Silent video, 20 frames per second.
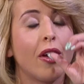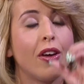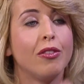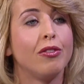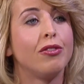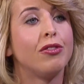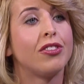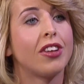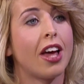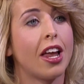bit
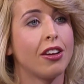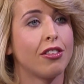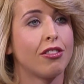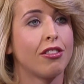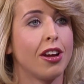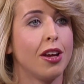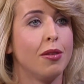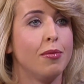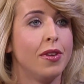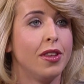of salad
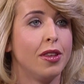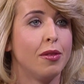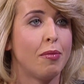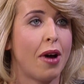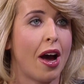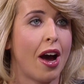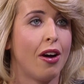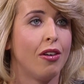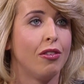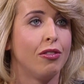cream in the
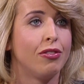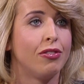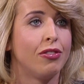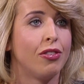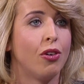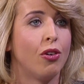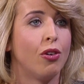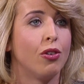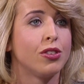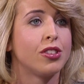mouth
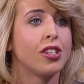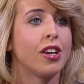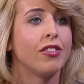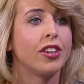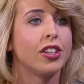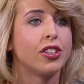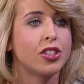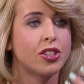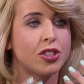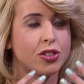or
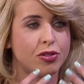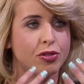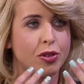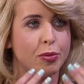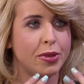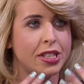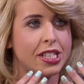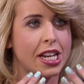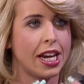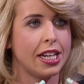something just
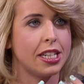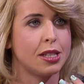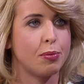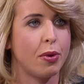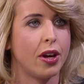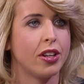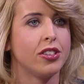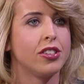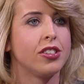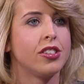for my
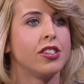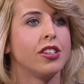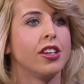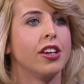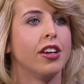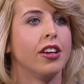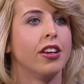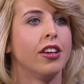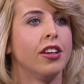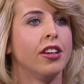taste buds
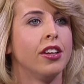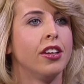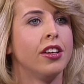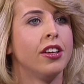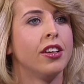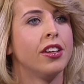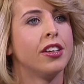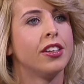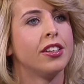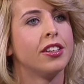yeah. to...
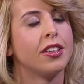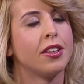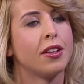So